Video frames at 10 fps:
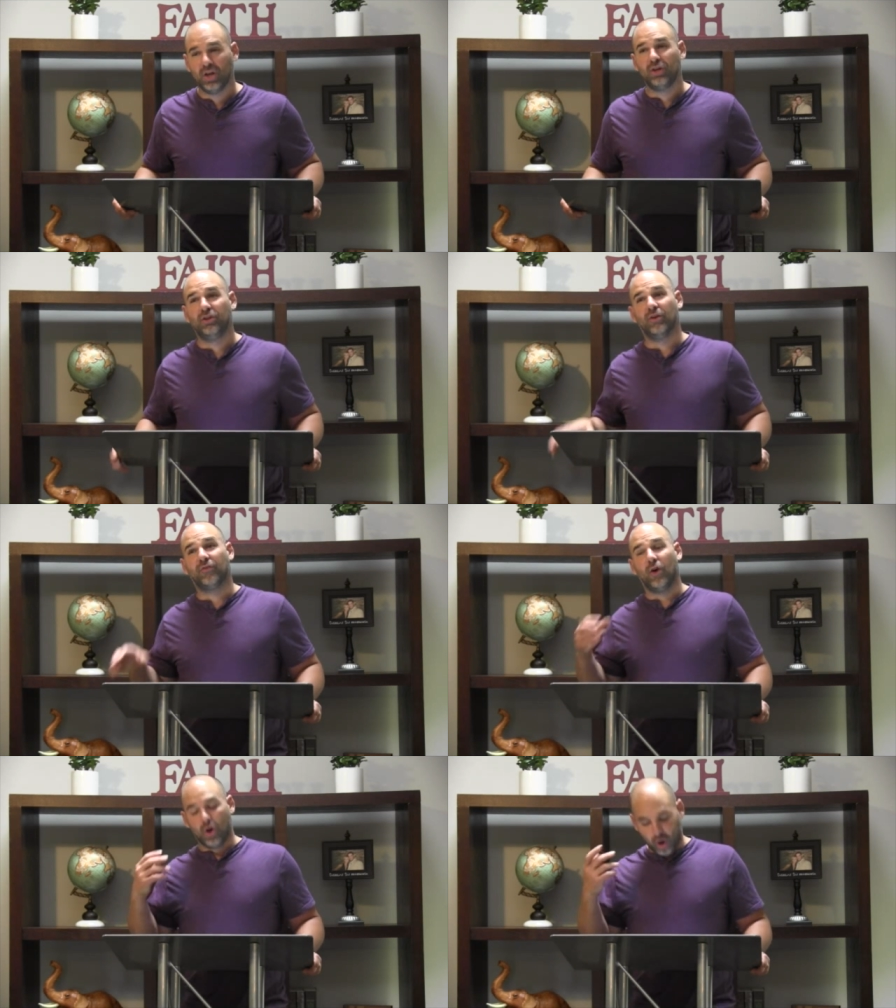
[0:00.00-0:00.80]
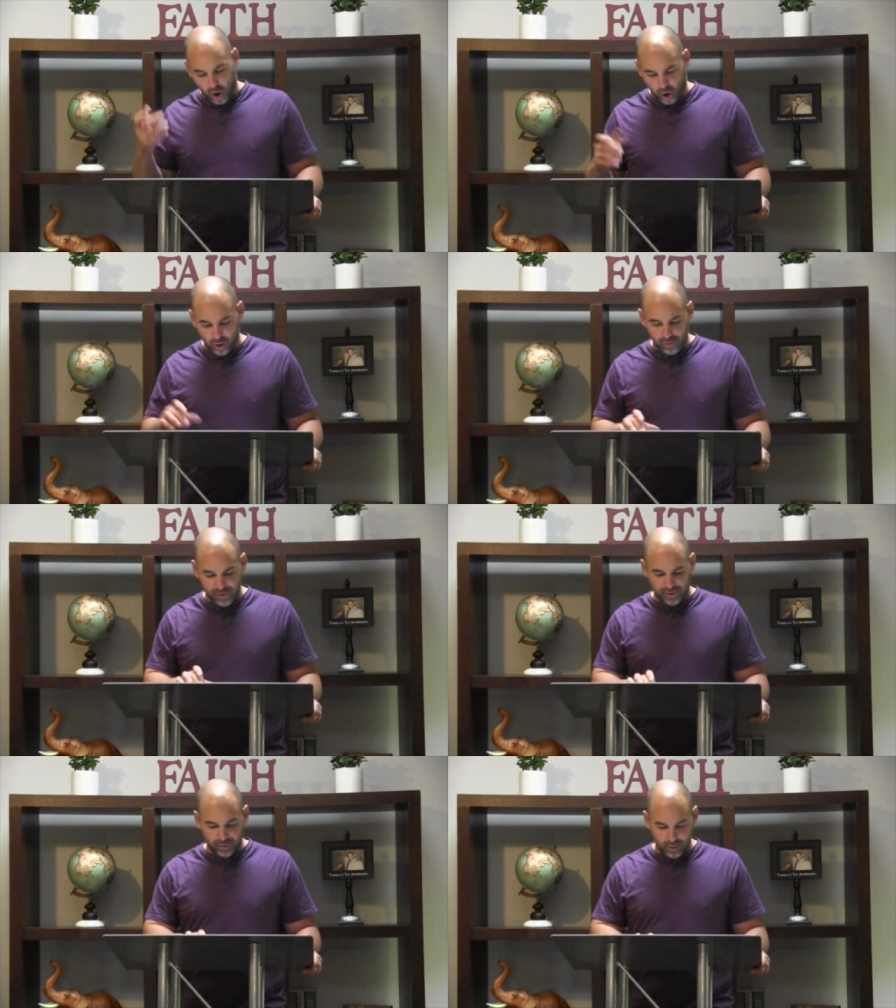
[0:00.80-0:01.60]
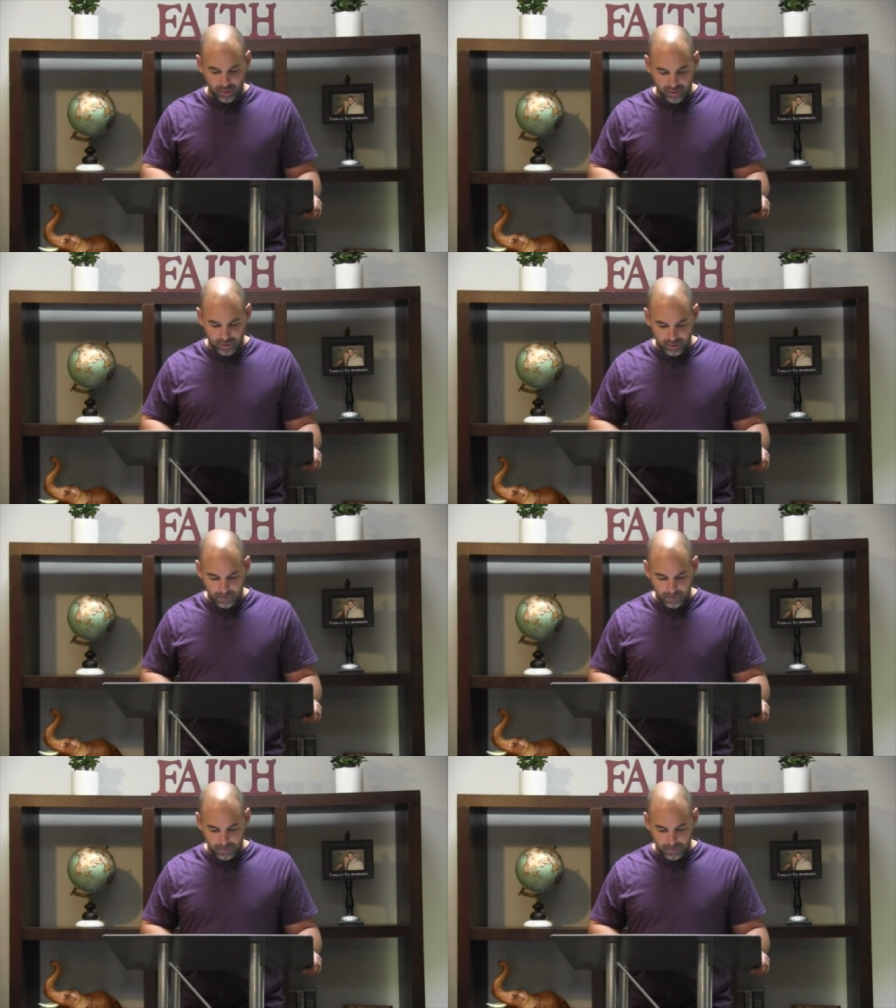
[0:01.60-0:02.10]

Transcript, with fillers: You've heard the truth.